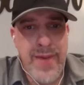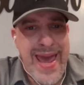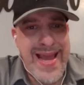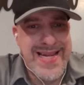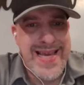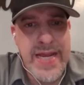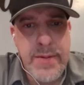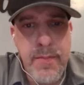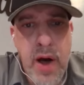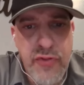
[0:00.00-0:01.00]

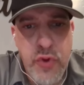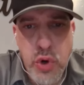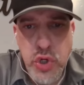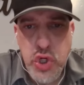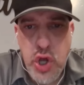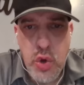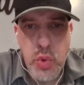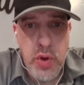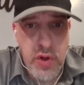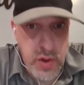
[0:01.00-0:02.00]
18 month or
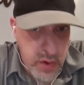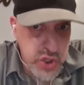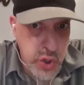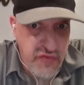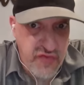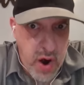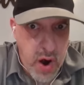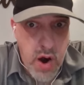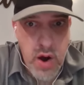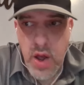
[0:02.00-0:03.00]
so so
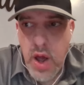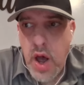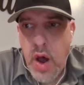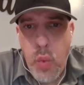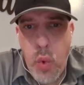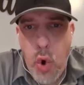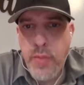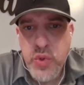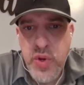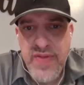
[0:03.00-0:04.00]
far uh, war
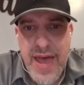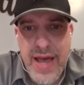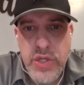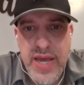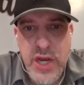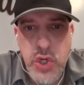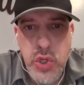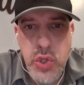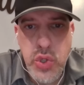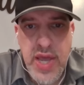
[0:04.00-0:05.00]
between the Hells
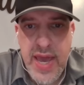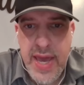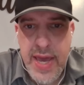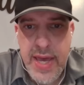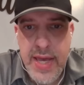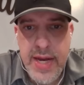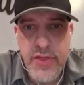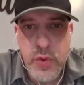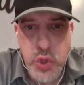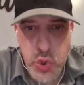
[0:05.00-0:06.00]
Angels and
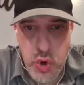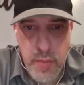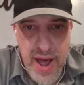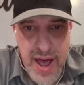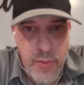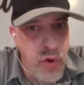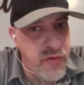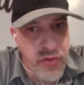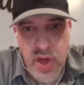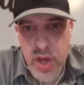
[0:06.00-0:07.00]
the Rizzuto mob
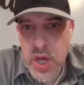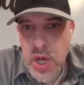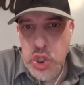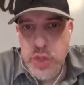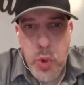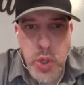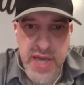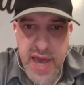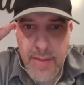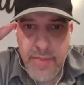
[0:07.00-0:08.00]
over the
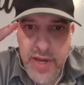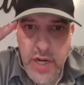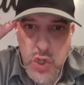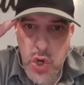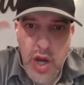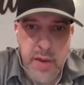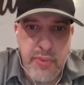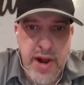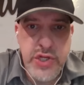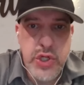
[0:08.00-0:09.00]
sports gambling, drug, and
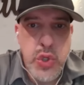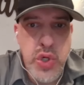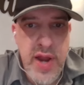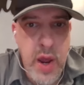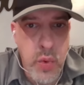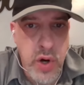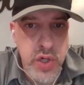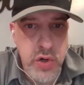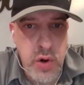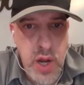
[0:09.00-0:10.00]
prostitution
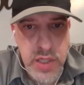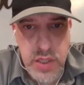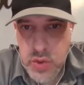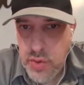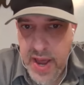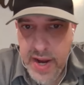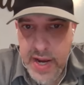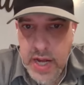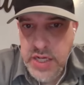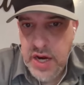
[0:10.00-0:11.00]
networks across Quebec
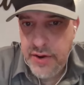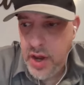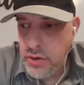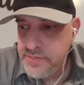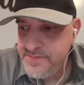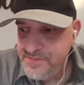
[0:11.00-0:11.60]
and Ontario.